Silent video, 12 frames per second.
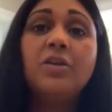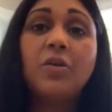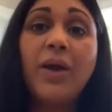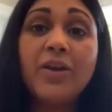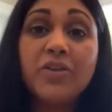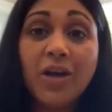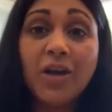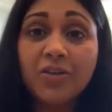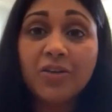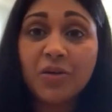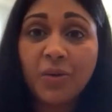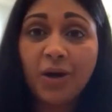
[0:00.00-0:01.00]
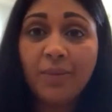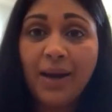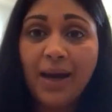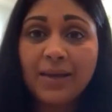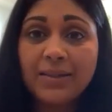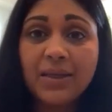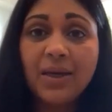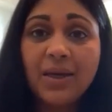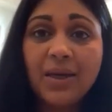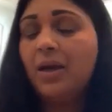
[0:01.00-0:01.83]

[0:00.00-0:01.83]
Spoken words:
Your grandchild should wear a mask.